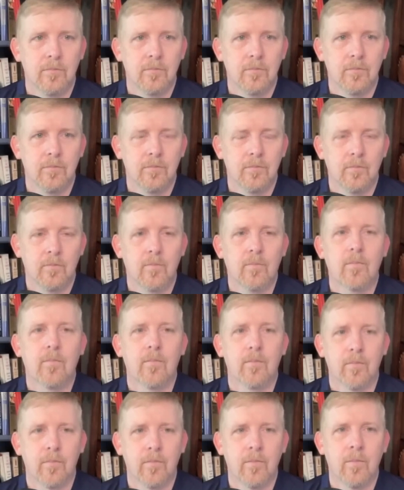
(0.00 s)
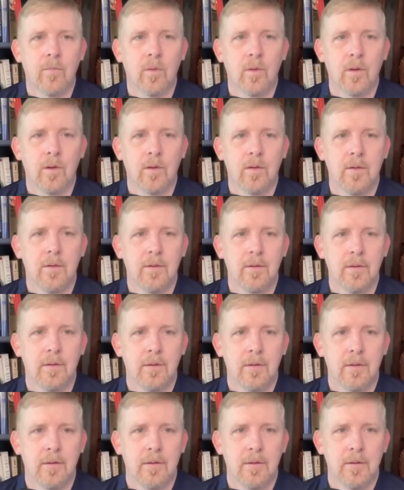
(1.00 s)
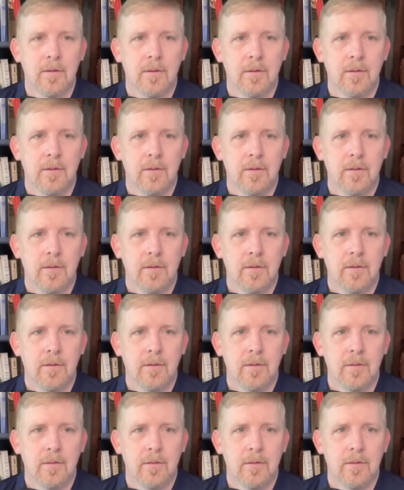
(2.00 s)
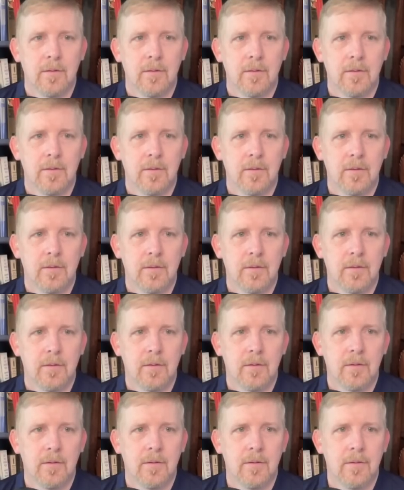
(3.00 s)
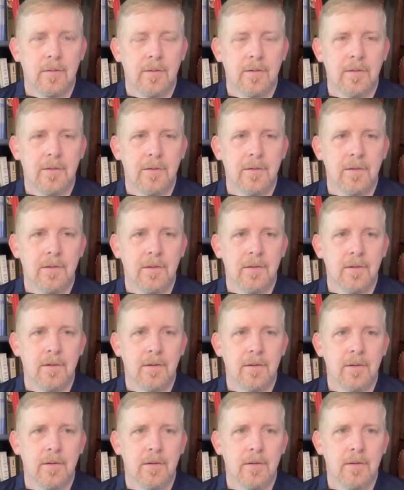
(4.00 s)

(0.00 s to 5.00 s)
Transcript: The person shown says nothing.